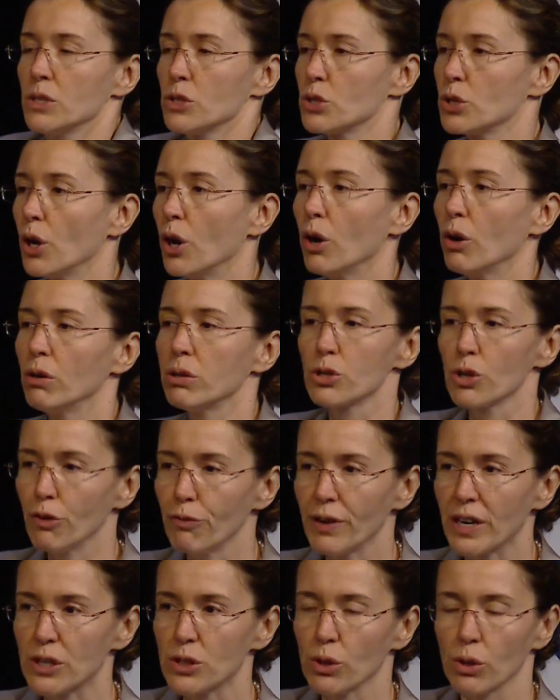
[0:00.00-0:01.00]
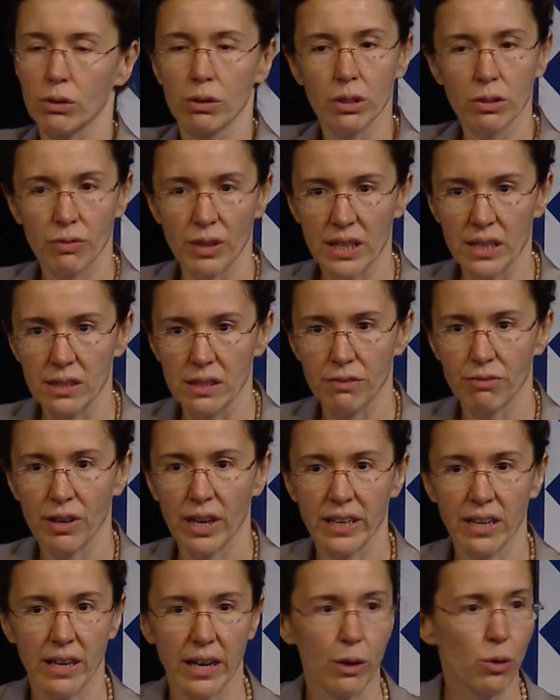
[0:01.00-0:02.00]
So, so far so good, we can
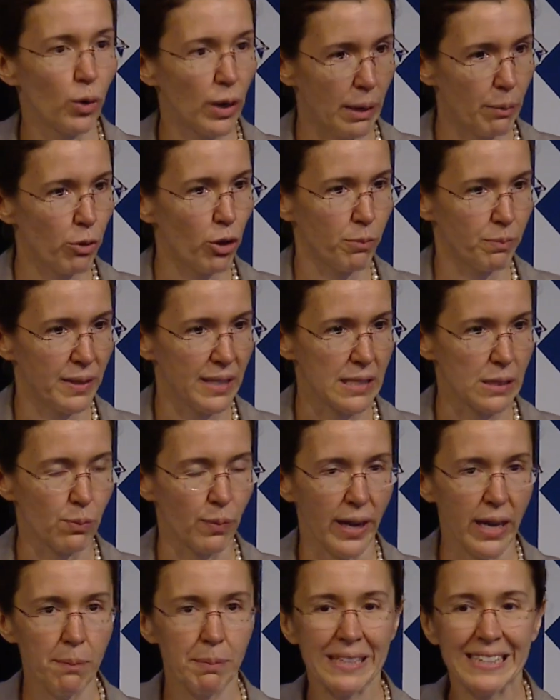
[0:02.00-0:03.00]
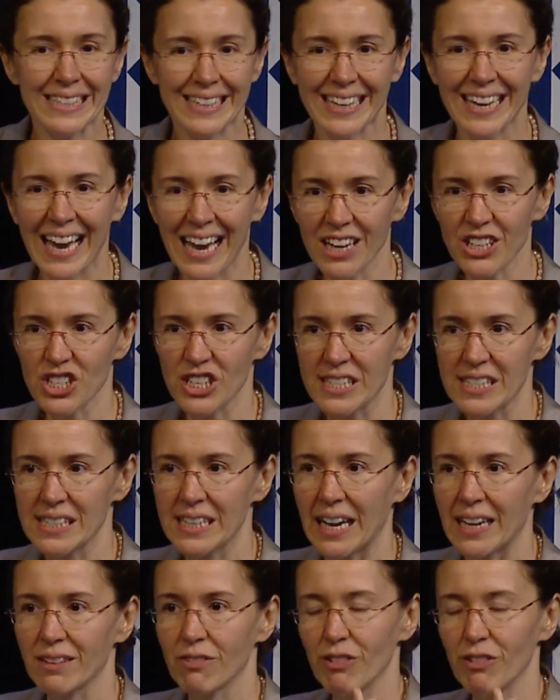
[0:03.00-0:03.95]
define an equilibrium this way, but the catch is that